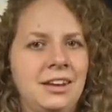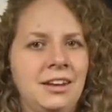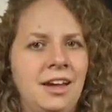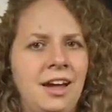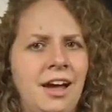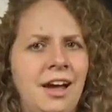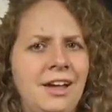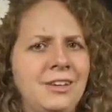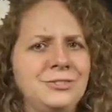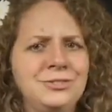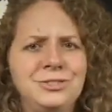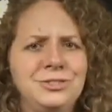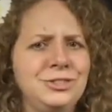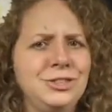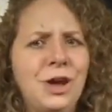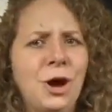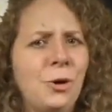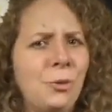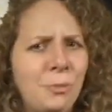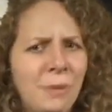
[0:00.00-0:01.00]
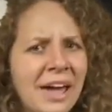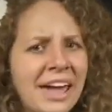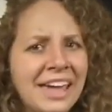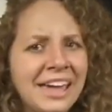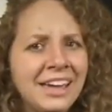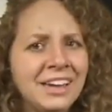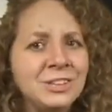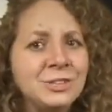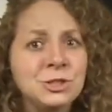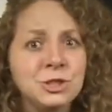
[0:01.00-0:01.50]
"Coffee Bean is
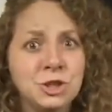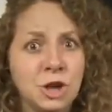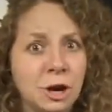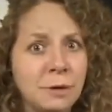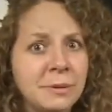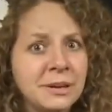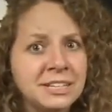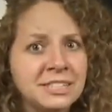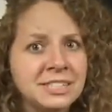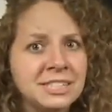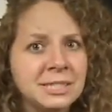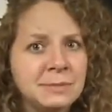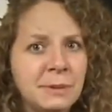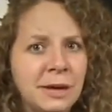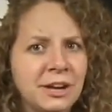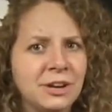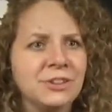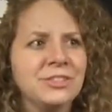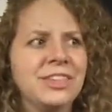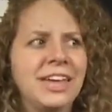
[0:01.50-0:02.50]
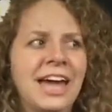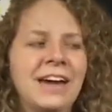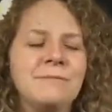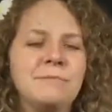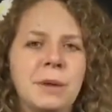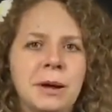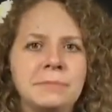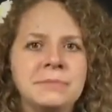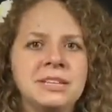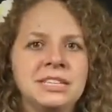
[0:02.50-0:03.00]

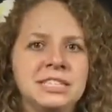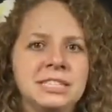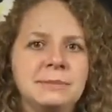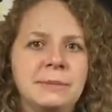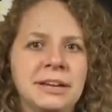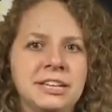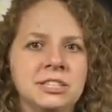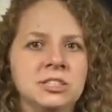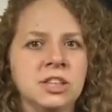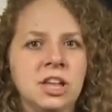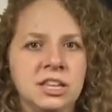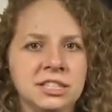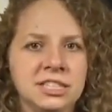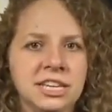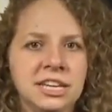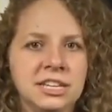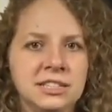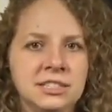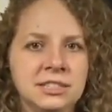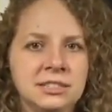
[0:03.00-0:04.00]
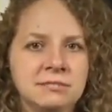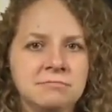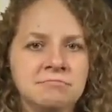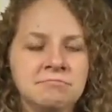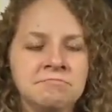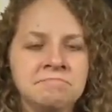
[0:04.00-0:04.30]
way better than Starbucks."